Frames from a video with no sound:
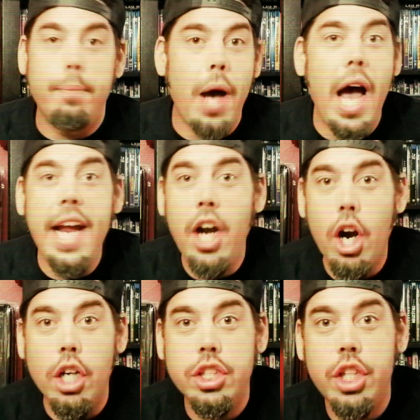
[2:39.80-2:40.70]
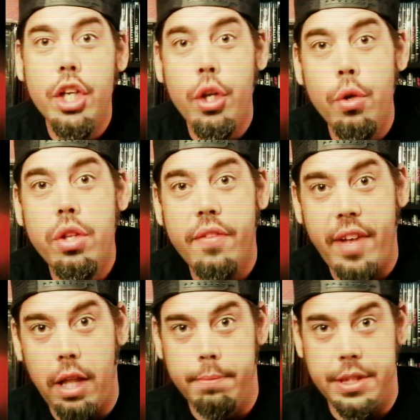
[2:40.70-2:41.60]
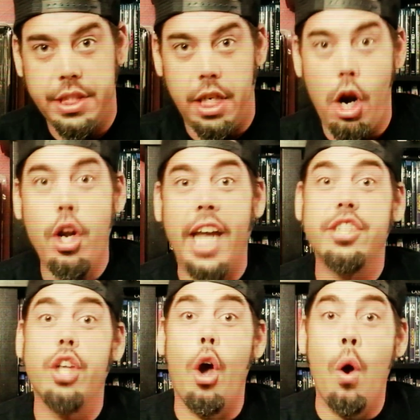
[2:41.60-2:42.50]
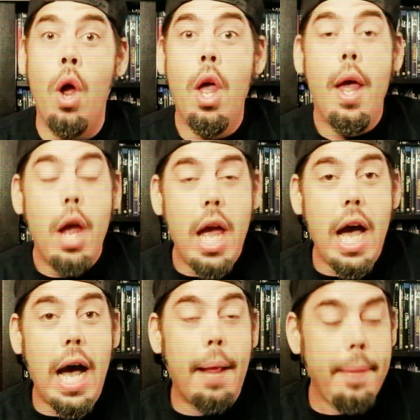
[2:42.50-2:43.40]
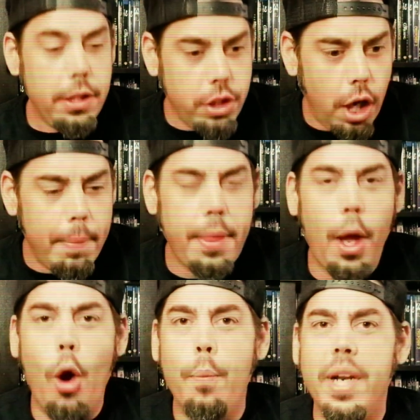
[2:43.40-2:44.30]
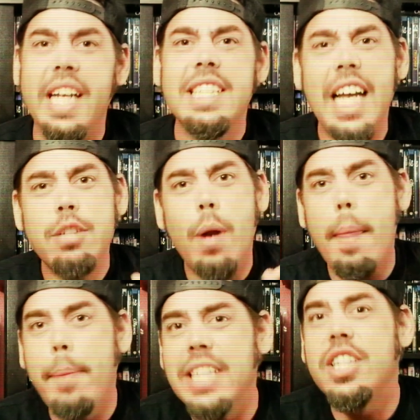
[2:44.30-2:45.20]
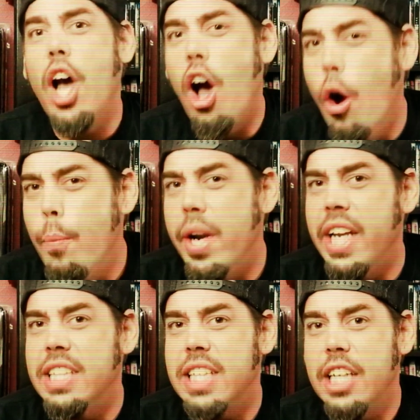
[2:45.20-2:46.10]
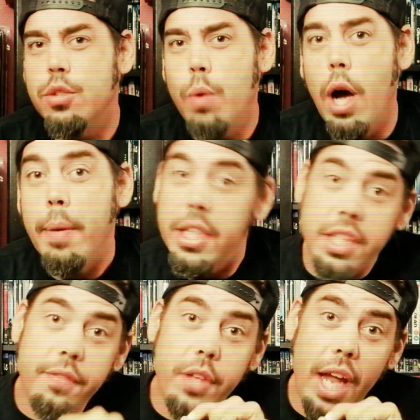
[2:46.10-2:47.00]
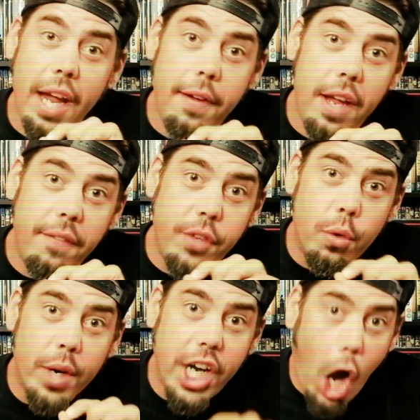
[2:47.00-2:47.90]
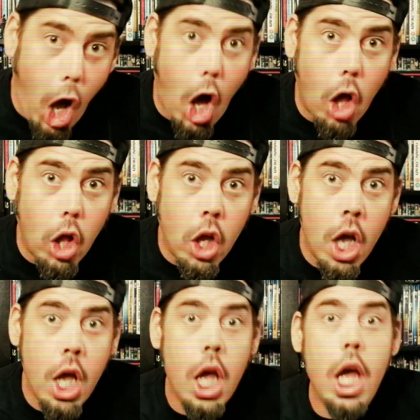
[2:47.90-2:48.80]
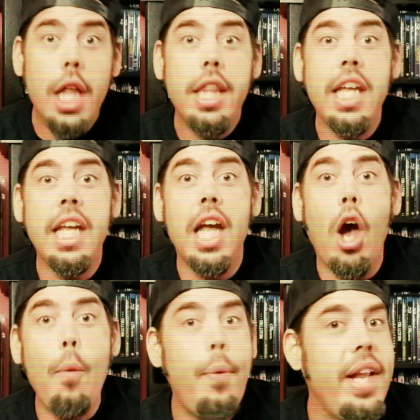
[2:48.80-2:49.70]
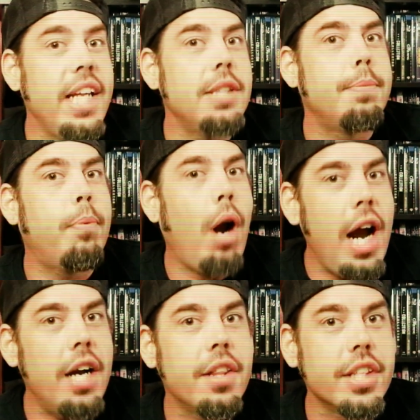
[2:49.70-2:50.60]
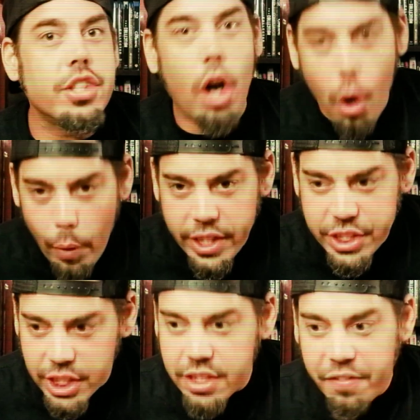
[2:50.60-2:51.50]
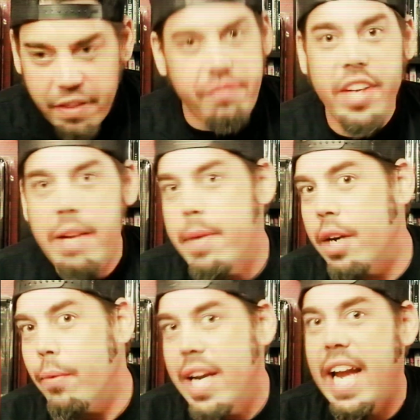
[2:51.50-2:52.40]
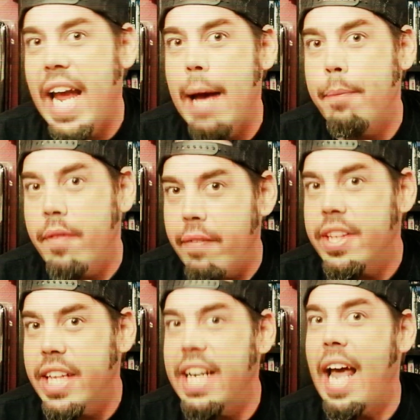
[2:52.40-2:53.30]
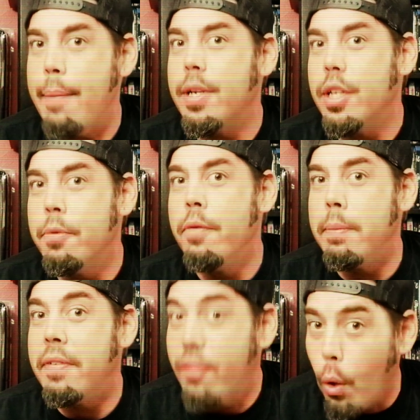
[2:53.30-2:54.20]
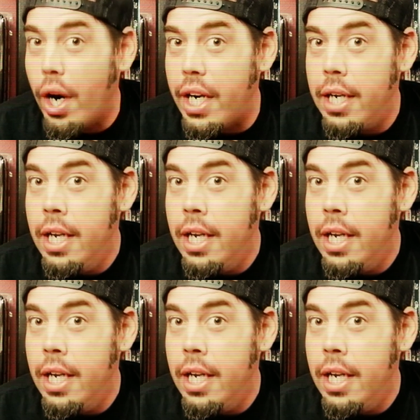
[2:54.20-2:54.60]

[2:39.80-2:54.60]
The Pinehurst Youth Development Center. Okay, so let's talk about the opening. This has one of the best openings as well, because if you recall, the openings prior to this are always just a 15-minute recap of everything that happened in the movie before it.